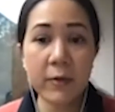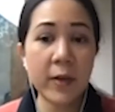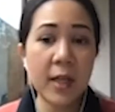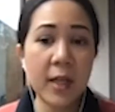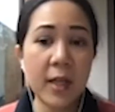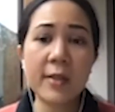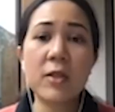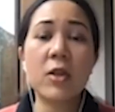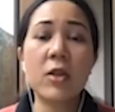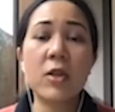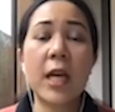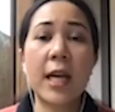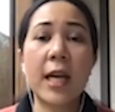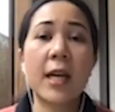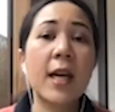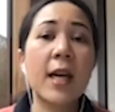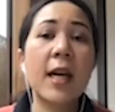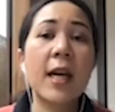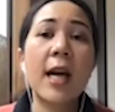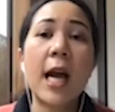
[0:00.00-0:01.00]
first you get
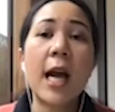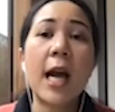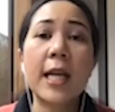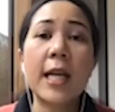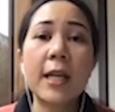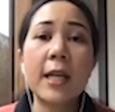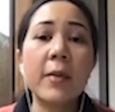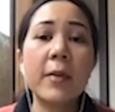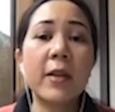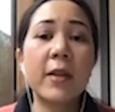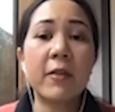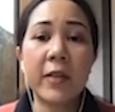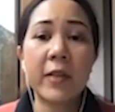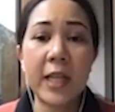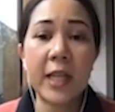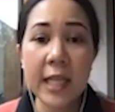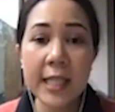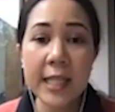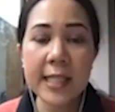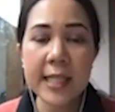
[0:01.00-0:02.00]
a little bit of
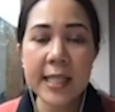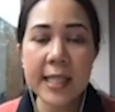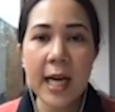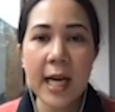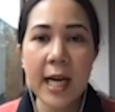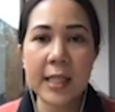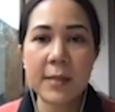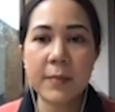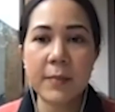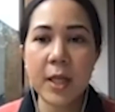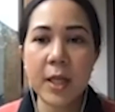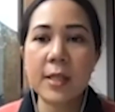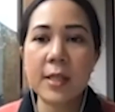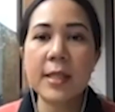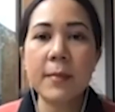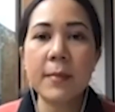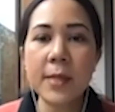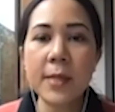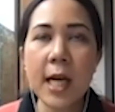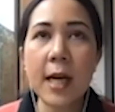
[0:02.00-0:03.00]
insights because
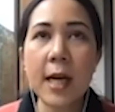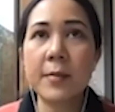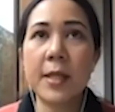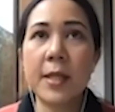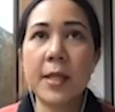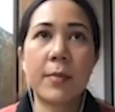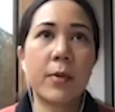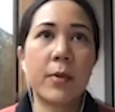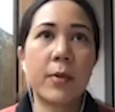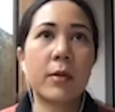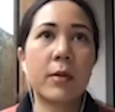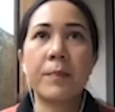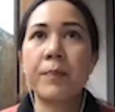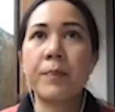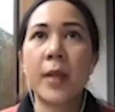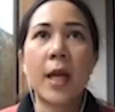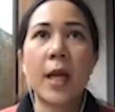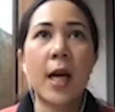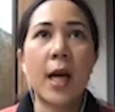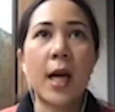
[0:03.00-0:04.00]
sometimes they put
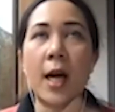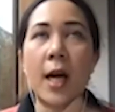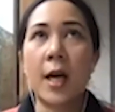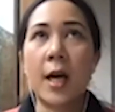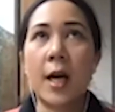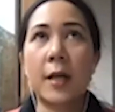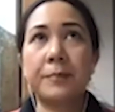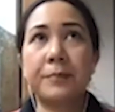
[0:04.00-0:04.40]
uh,